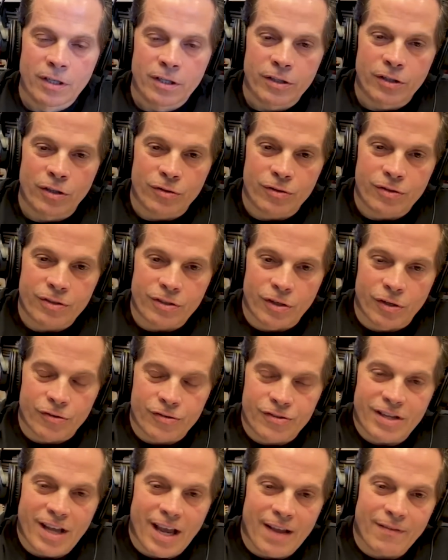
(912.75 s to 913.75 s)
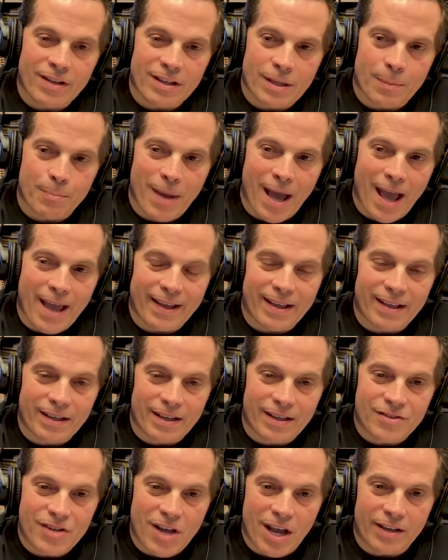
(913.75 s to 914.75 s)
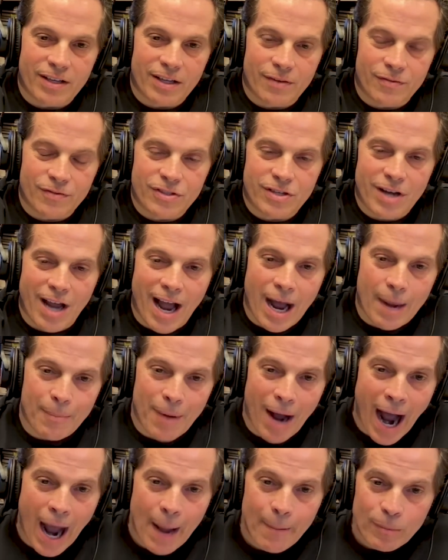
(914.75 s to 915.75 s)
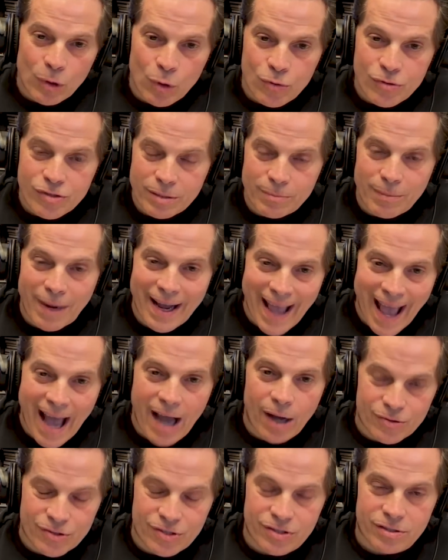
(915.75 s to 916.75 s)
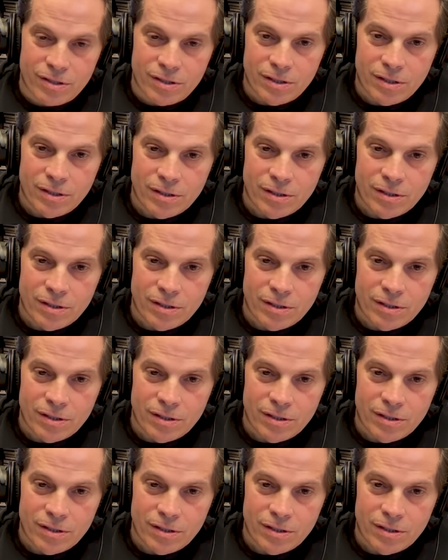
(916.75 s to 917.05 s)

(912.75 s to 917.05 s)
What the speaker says: You're saving the banking executive's job. I'm losing my house."